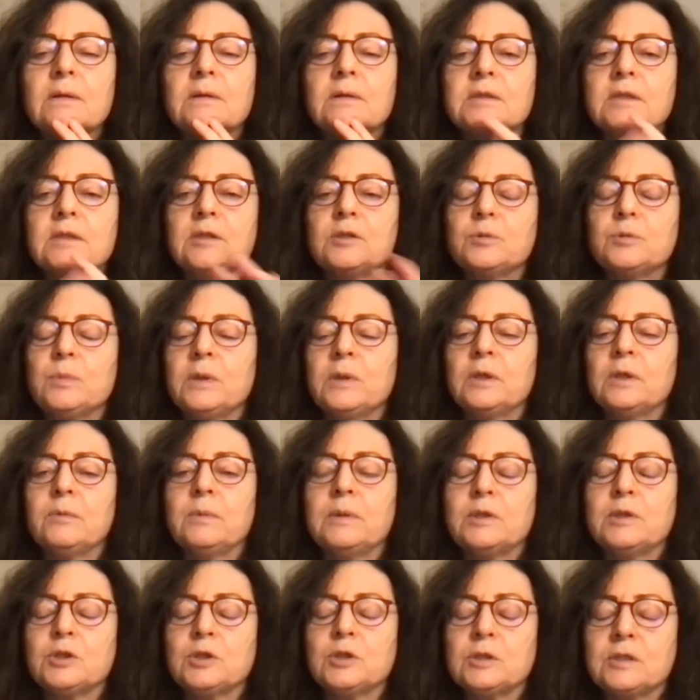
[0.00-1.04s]
there's one
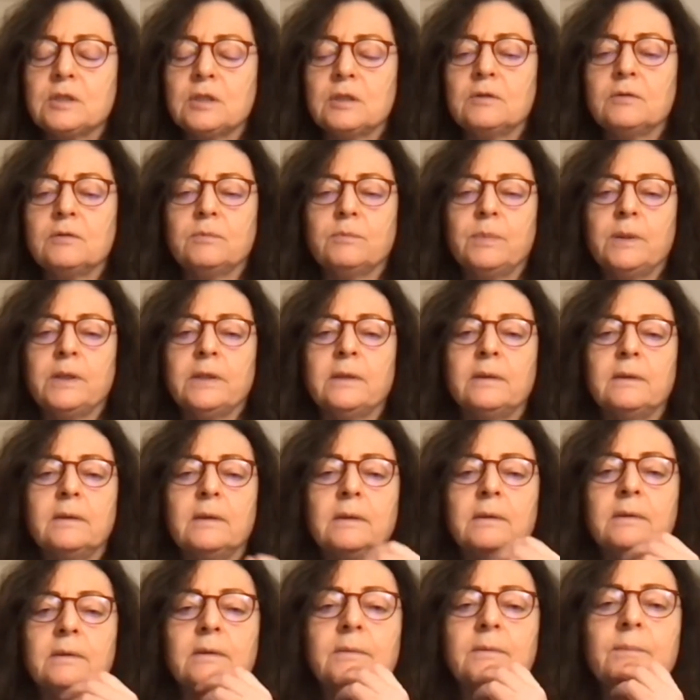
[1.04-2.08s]
question that by
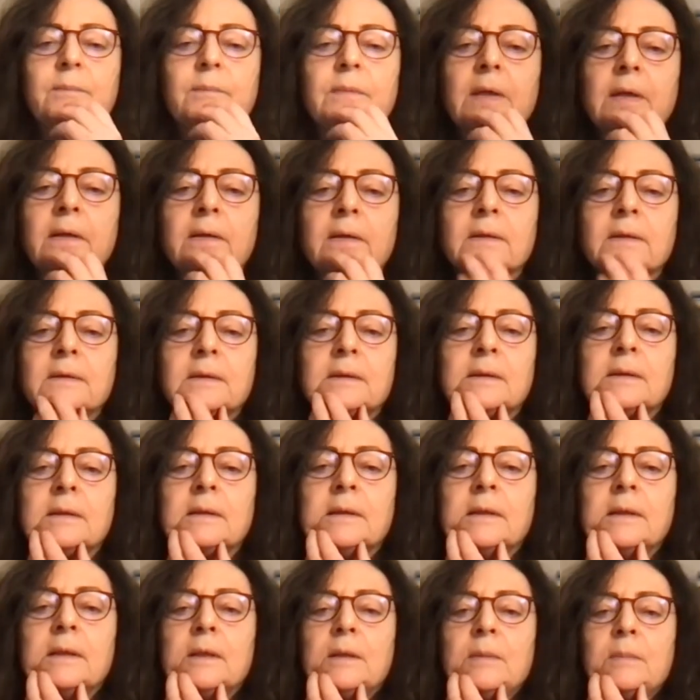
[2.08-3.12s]
Arta
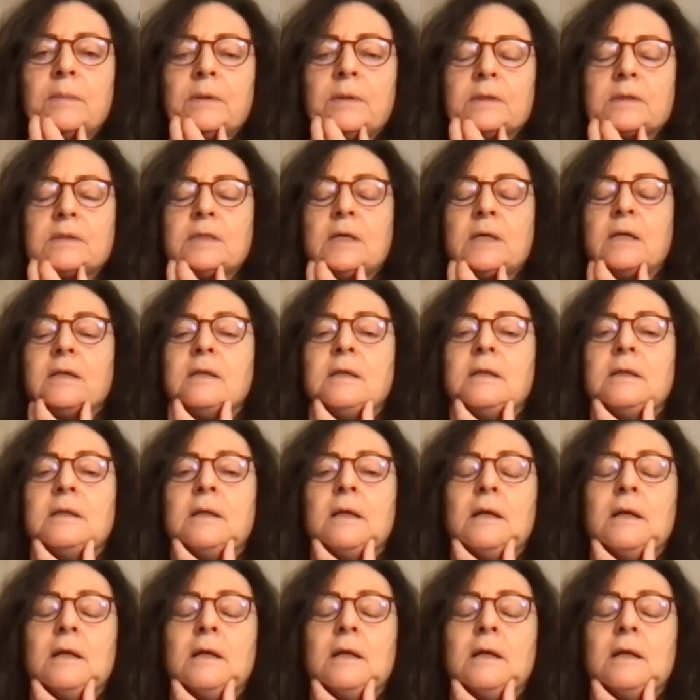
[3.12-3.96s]
Bersani,